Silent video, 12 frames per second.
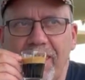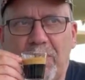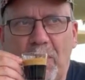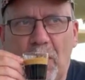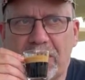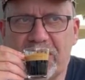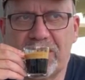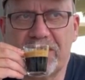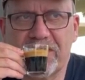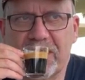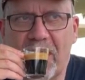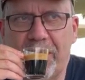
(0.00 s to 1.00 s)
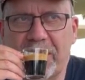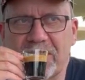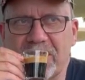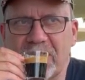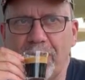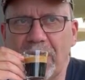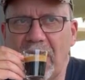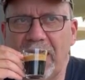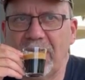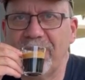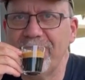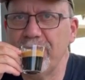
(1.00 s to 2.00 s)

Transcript: the politicians coming to some kind of